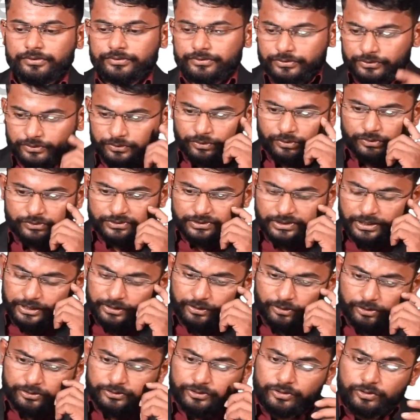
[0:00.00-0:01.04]
So state
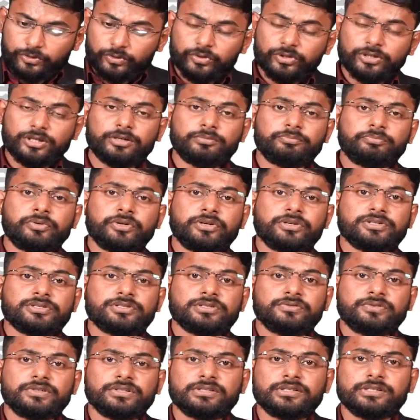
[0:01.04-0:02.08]
all the core components
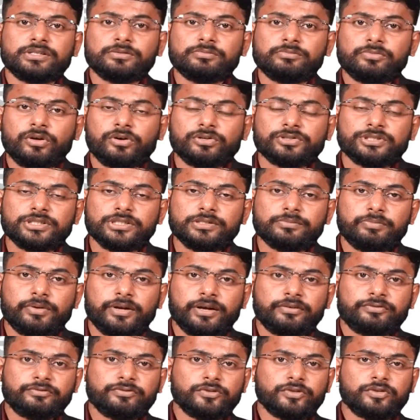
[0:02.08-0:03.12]
of Ethereum blockchain
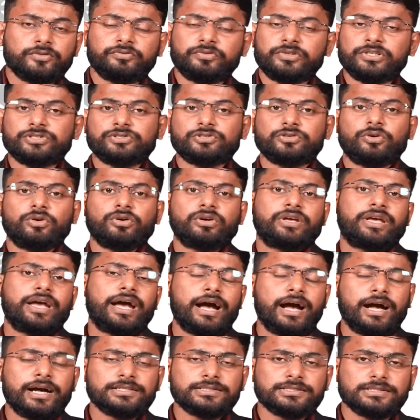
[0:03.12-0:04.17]
platform. We saw
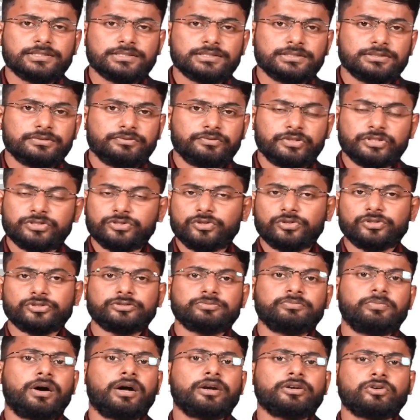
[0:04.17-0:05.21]
gas, we saw
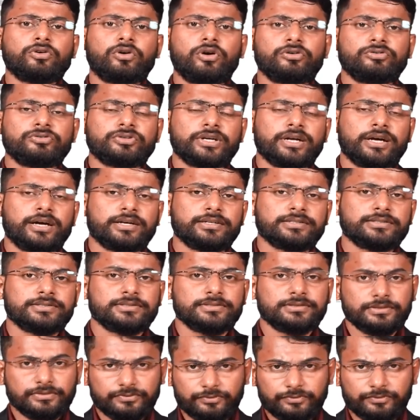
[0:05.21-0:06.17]
smart contracts.